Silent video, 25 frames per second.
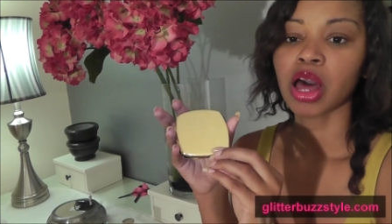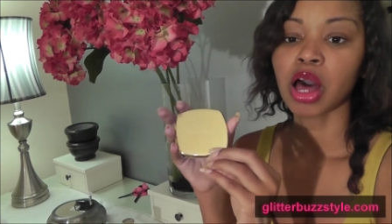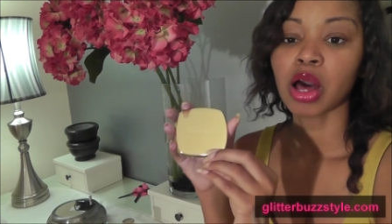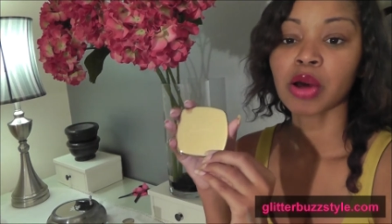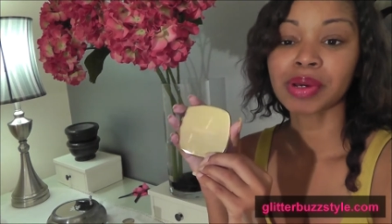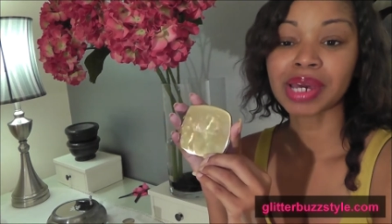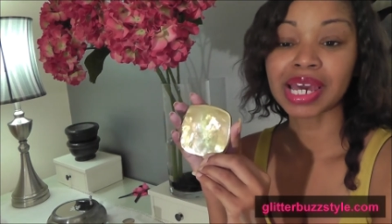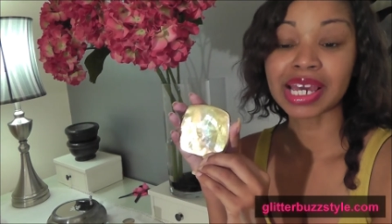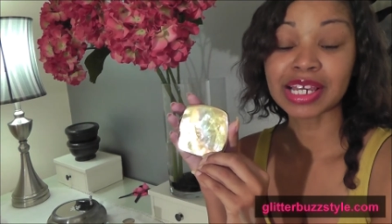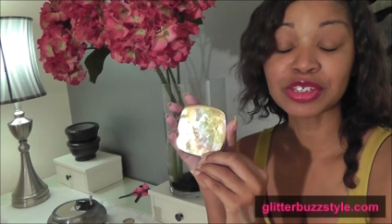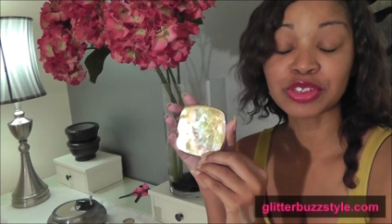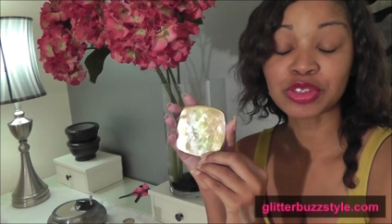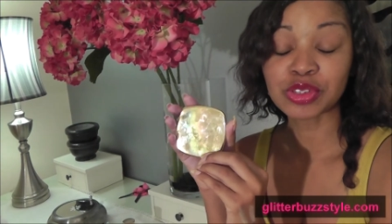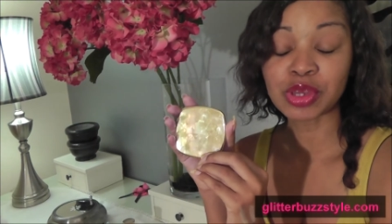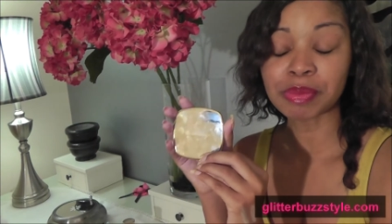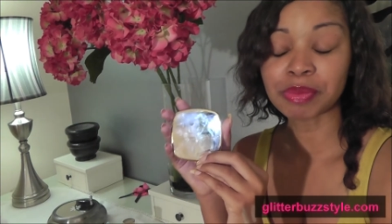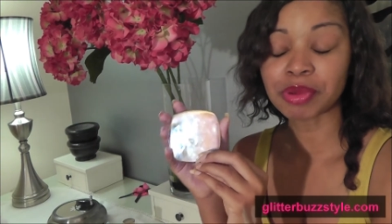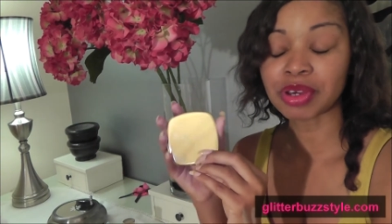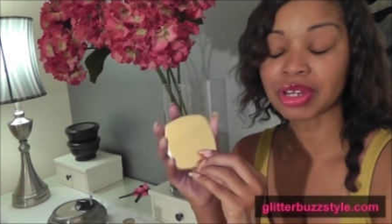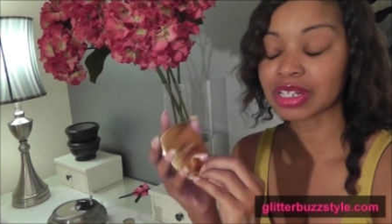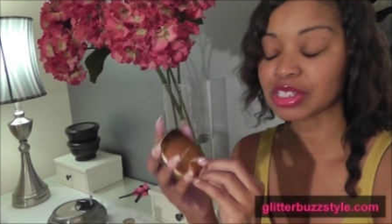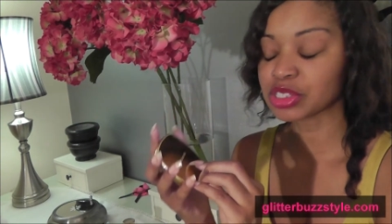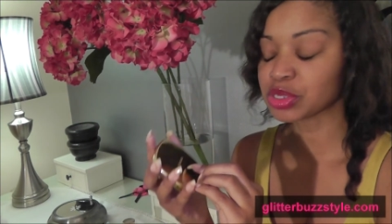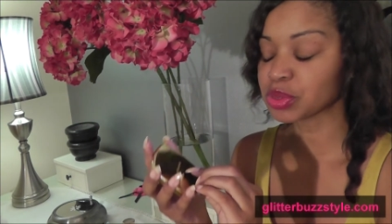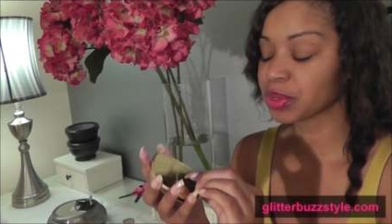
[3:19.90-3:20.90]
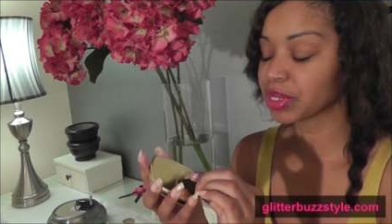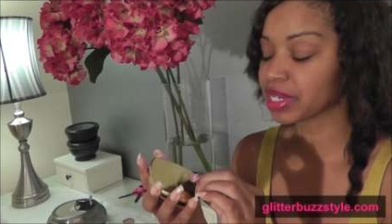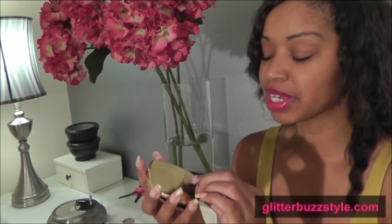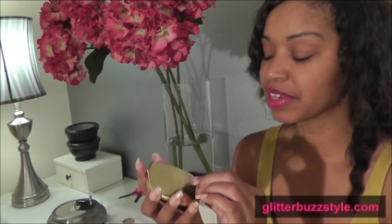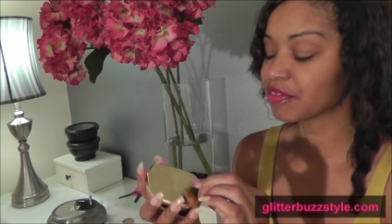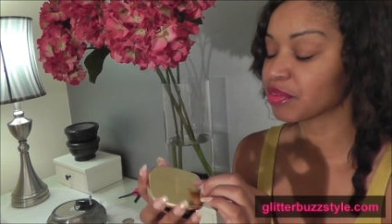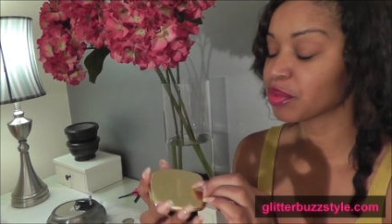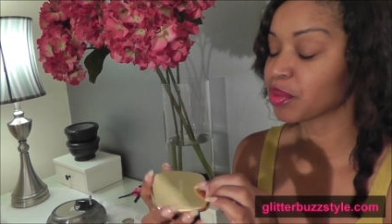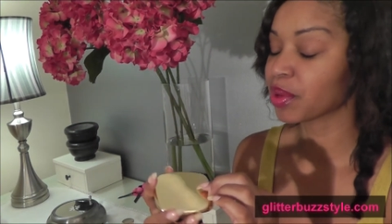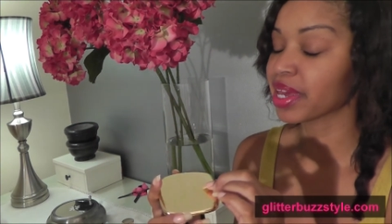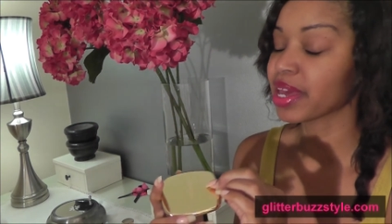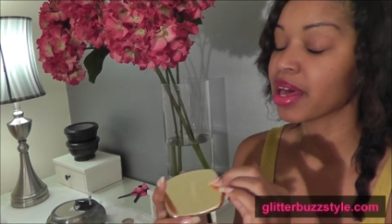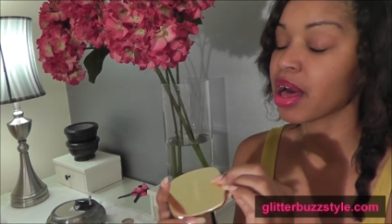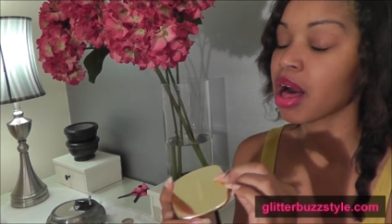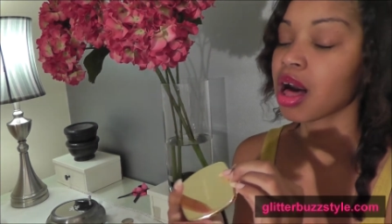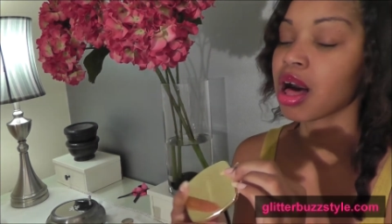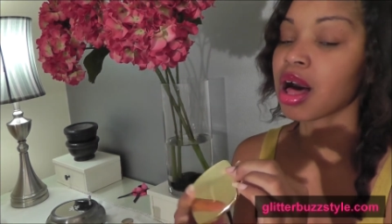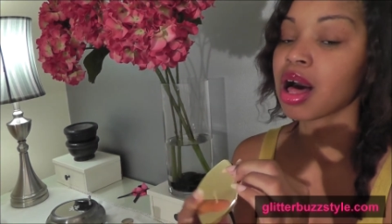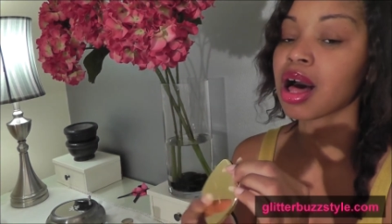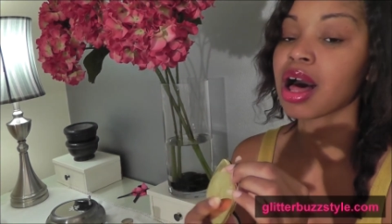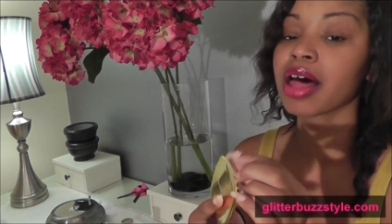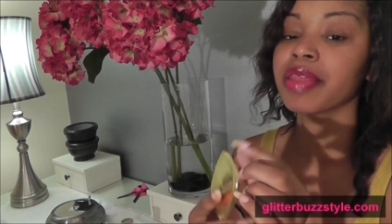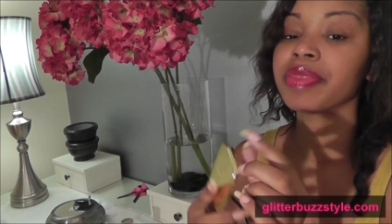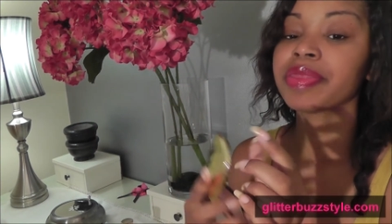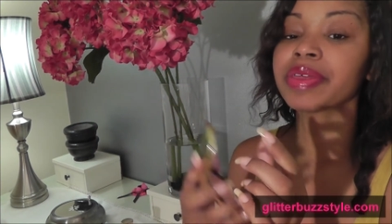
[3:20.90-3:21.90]
Okay, so I'm gonna do a giveaway
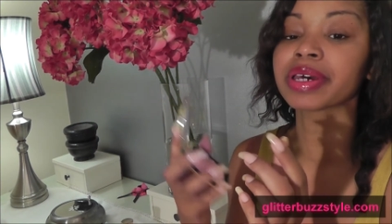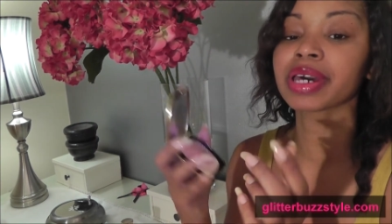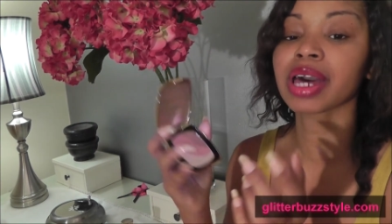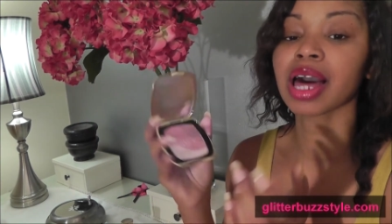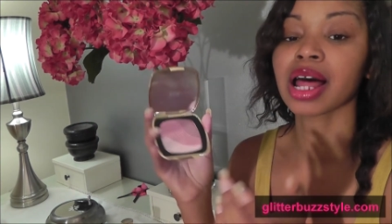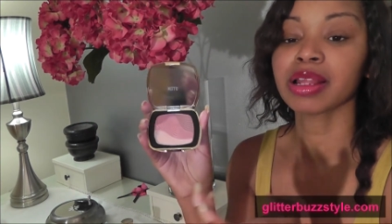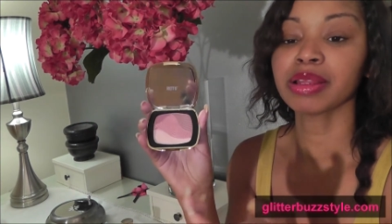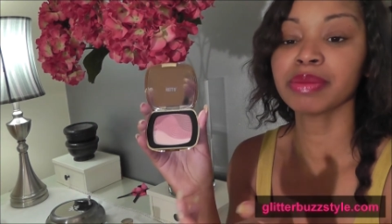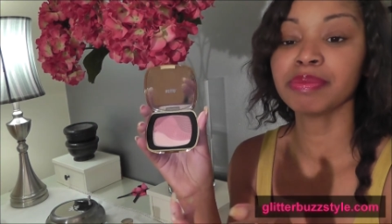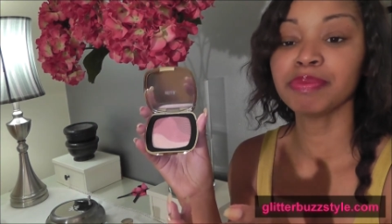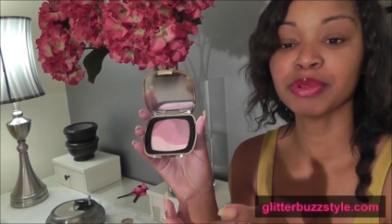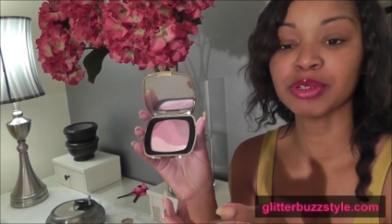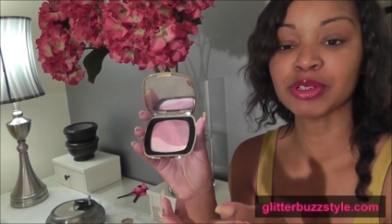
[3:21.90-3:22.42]
on the color